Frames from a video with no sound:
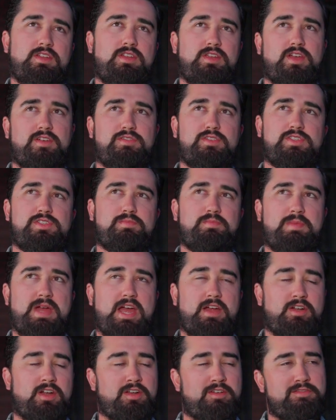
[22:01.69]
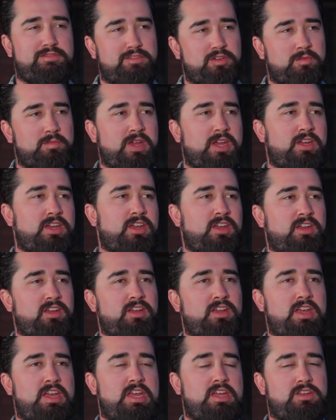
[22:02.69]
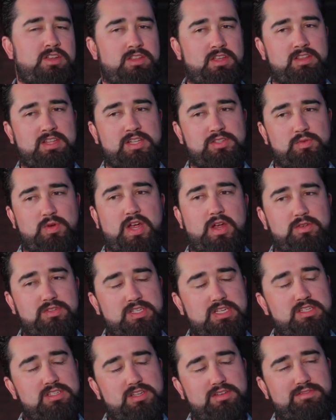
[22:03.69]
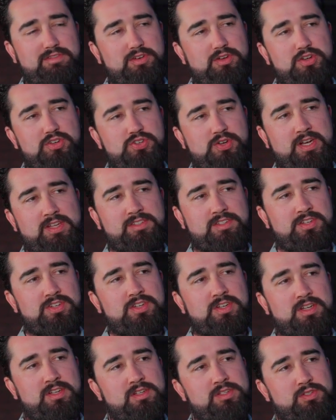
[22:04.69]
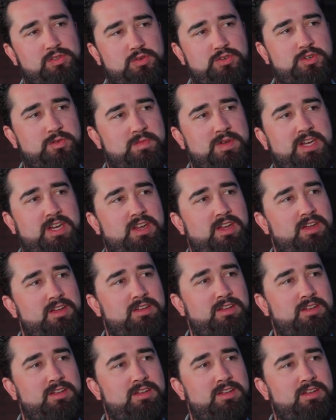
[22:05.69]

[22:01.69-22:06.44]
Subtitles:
You have this background in filmmaking. Do you think that's why it was easy for you to transition into social media?